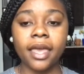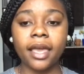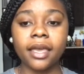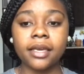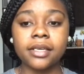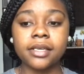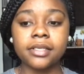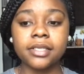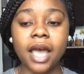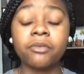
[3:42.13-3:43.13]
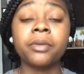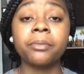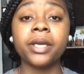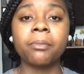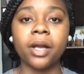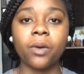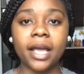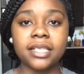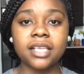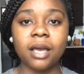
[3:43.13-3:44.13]
and I remember in my
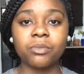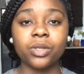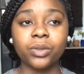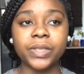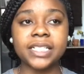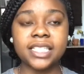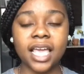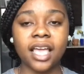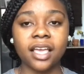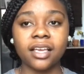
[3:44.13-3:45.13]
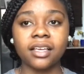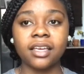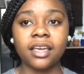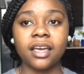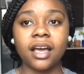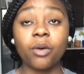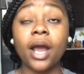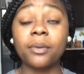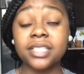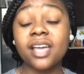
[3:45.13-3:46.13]
quiet time, the Lord saying, or
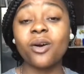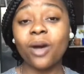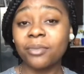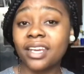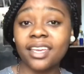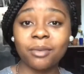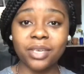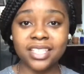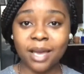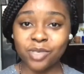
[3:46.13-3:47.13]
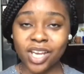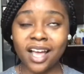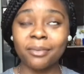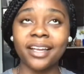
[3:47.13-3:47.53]
I was like, oh, I'm going to get a big time job.